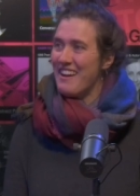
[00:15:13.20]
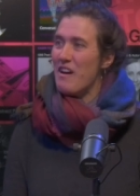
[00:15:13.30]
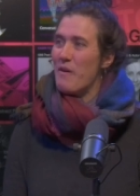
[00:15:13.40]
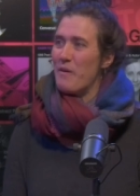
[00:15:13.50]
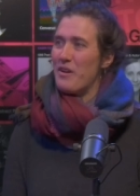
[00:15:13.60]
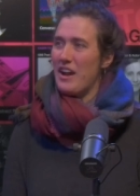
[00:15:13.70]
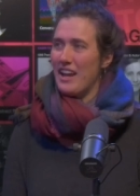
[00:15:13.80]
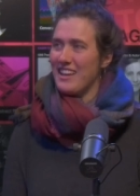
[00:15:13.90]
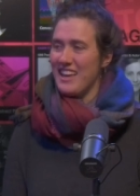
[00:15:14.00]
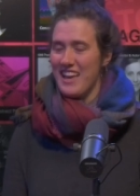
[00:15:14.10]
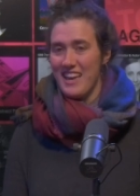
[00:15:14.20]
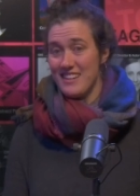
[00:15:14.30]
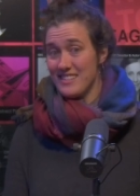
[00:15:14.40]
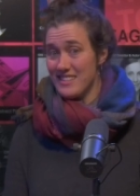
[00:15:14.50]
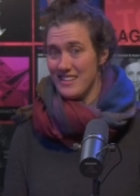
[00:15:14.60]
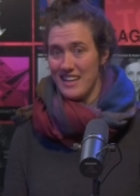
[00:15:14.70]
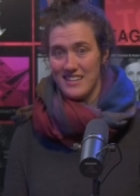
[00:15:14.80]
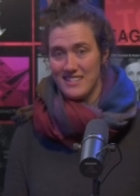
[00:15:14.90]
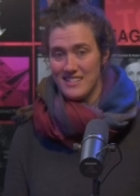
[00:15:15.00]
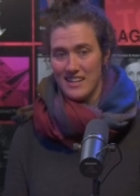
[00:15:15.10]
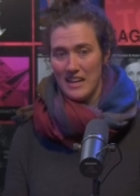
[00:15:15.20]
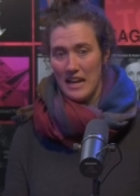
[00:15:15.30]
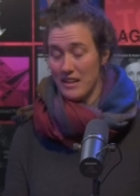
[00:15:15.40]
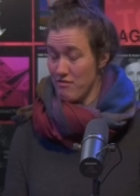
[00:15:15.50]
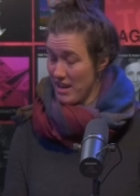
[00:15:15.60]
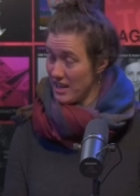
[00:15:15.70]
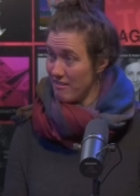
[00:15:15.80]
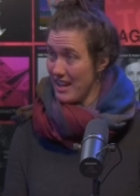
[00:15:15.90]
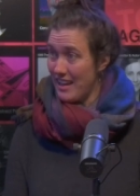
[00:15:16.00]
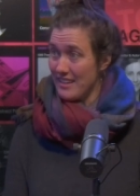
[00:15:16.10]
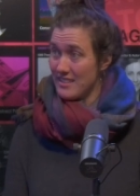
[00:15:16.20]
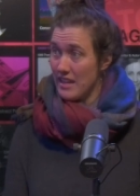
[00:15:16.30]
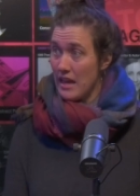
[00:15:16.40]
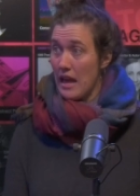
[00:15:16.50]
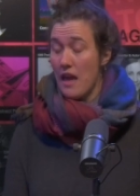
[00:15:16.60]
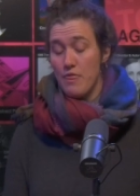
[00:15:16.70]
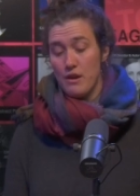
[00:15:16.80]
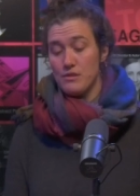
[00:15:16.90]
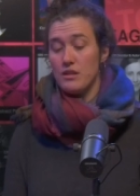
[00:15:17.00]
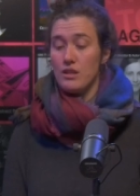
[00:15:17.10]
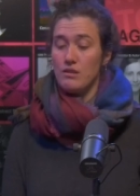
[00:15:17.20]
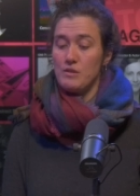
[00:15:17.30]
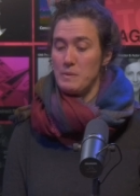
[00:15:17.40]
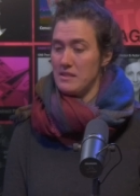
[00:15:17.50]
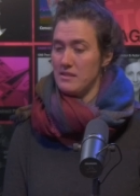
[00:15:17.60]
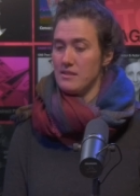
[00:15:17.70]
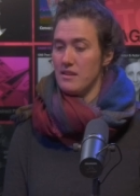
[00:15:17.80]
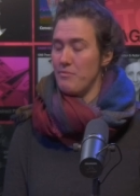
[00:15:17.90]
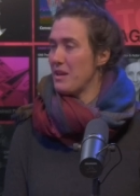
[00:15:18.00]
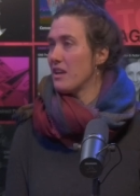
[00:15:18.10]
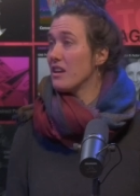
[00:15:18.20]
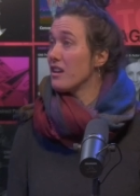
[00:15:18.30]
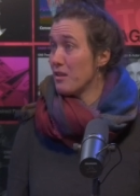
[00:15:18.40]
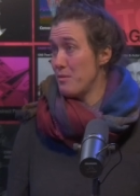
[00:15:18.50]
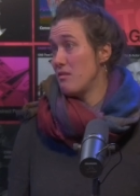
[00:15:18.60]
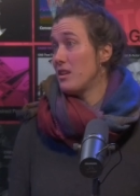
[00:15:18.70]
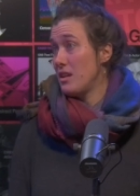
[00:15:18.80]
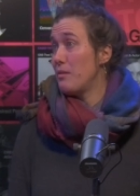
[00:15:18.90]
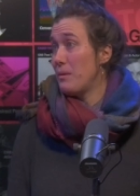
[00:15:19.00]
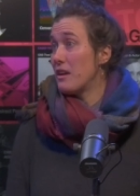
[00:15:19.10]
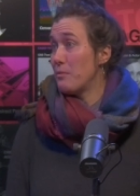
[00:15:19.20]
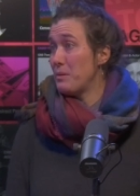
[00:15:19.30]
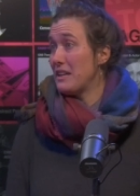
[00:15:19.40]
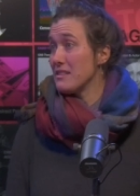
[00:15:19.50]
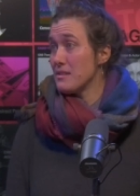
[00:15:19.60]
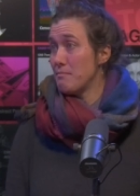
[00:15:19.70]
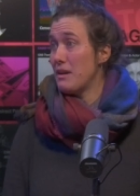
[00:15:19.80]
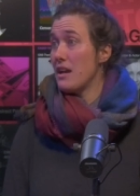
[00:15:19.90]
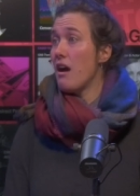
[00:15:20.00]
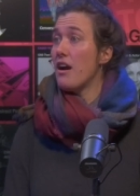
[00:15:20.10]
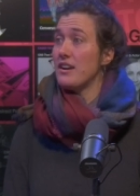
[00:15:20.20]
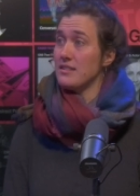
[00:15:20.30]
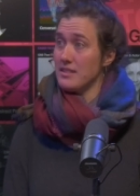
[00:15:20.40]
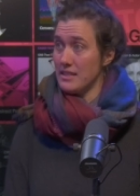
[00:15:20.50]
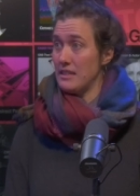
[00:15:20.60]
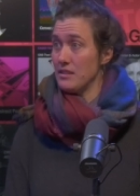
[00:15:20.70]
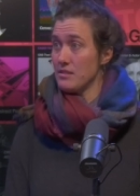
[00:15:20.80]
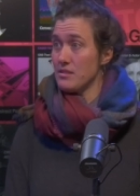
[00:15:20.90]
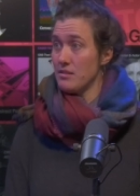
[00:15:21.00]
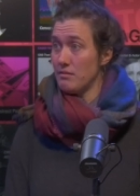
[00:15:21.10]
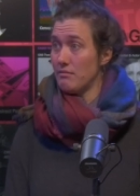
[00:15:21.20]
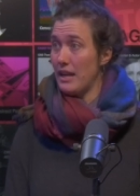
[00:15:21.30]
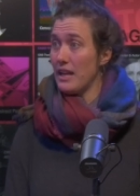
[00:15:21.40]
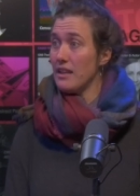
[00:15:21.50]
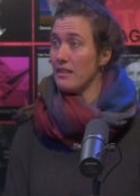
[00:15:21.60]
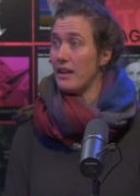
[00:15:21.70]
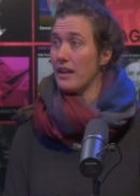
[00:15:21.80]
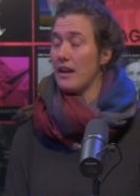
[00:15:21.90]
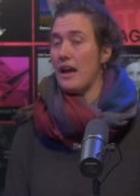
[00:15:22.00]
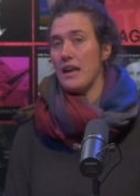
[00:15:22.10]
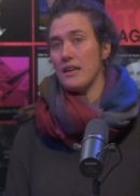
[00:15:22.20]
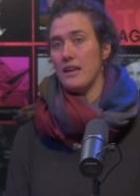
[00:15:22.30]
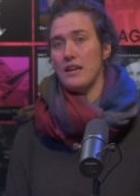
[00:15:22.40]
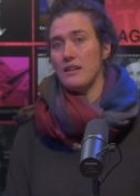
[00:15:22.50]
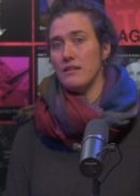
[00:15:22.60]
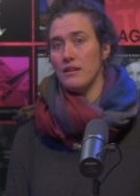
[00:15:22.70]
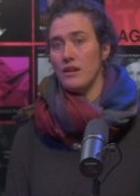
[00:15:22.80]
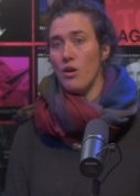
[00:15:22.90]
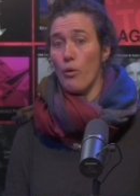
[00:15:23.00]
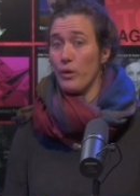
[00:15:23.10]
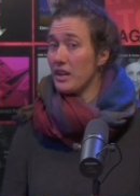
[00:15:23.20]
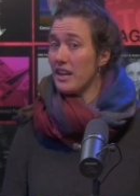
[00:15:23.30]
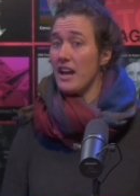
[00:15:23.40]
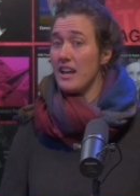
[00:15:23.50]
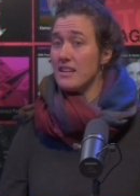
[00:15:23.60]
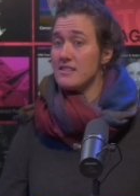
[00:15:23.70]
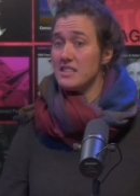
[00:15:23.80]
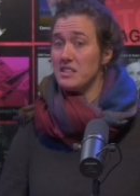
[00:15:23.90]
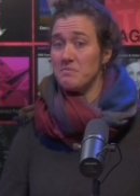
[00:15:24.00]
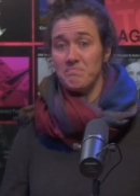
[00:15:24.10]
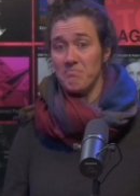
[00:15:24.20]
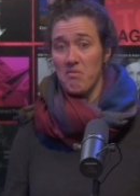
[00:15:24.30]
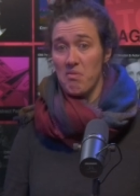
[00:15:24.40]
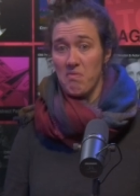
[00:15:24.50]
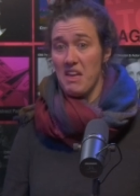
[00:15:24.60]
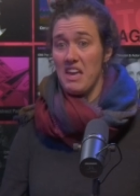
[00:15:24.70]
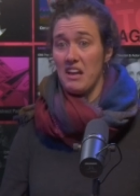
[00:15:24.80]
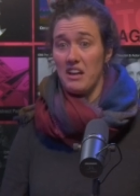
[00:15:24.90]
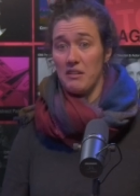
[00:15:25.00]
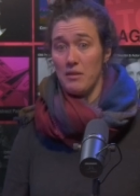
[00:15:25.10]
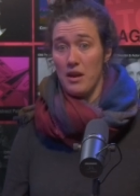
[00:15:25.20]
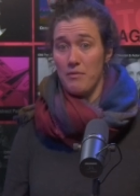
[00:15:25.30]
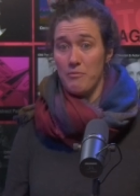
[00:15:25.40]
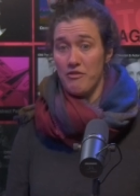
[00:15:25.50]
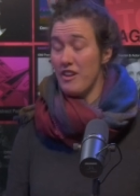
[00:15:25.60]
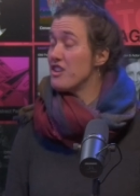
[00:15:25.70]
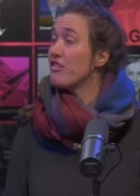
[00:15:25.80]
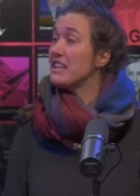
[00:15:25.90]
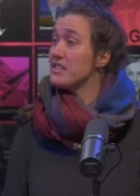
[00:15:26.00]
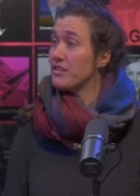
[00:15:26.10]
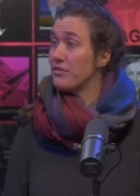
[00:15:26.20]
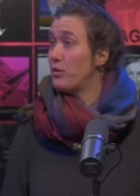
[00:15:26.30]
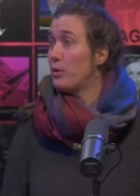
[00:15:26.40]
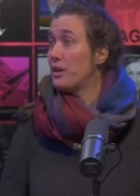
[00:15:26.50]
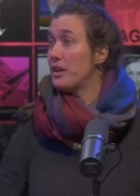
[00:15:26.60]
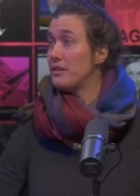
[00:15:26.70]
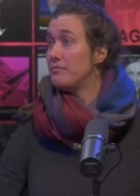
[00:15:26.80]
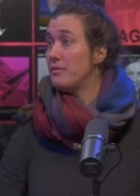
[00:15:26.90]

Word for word: or I can send, I can write a grant. And those are huge pieces of making a community a better place. My hard skills, right? Like I can organize a thing, a, a fundraiser for